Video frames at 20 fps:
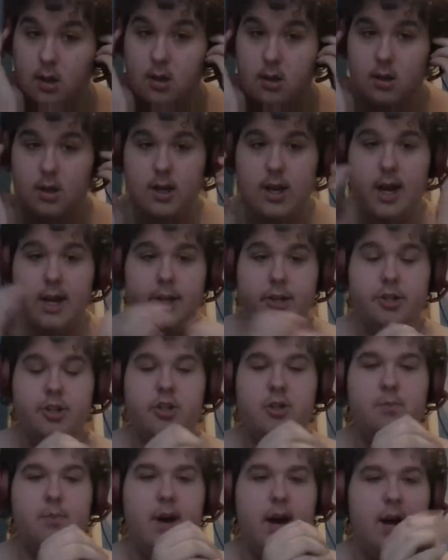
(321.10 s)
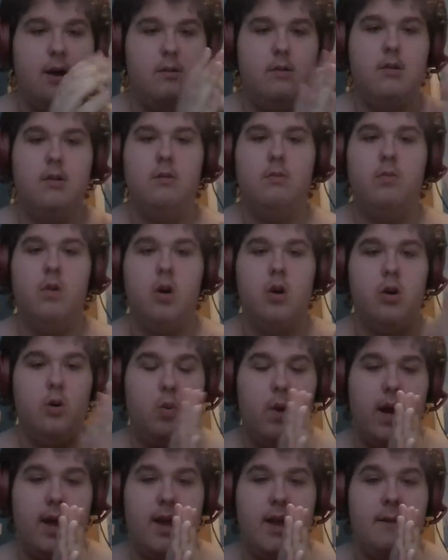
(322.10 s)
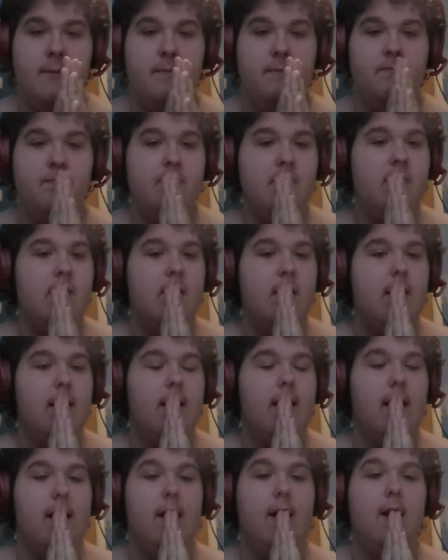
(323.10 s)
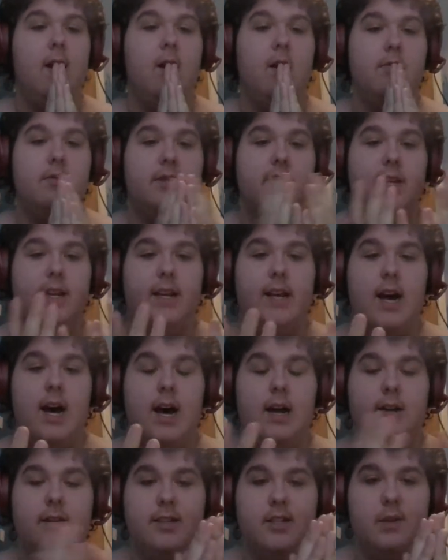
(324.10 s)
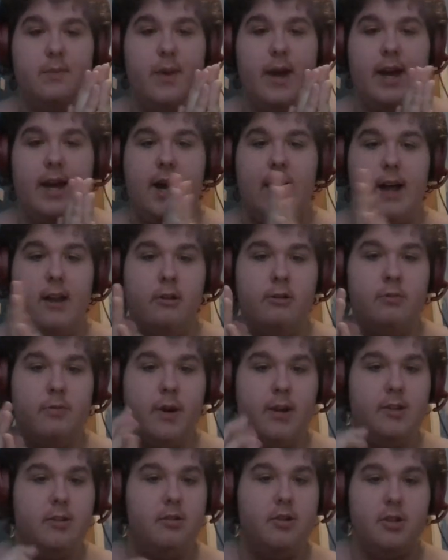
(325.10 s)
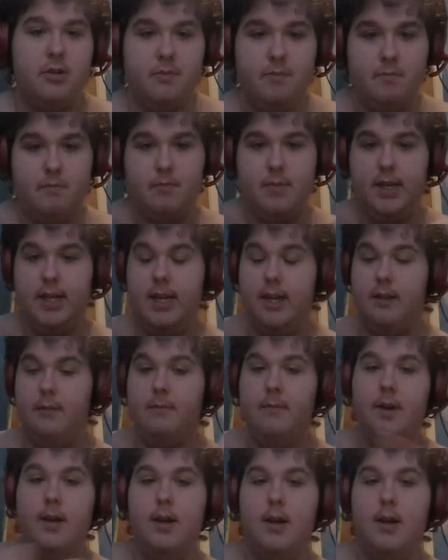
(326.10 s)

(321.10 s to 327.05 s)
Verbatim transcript: The knights just bow and walk away. Uh, obviously, they can't disobey Kylo, otherwise, he'll just kill him.